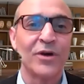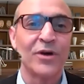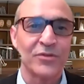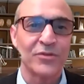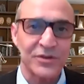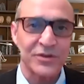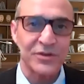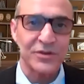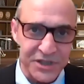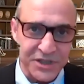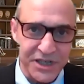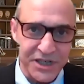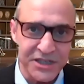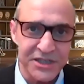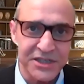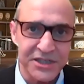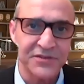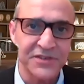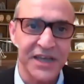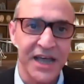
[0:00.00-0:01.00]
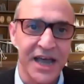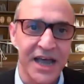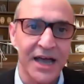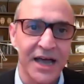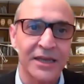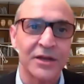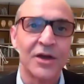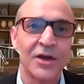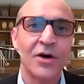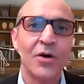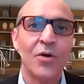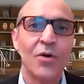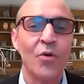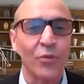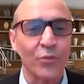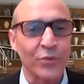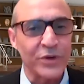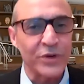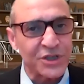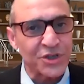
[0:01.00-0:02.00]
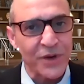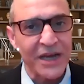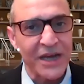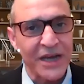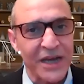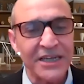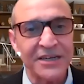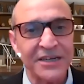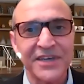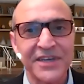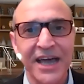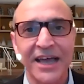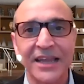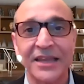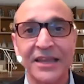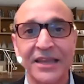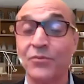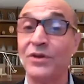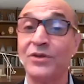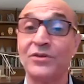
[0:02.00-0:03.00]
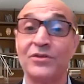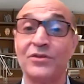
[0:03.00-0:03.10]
whether it's retention of talent or retraining of talent.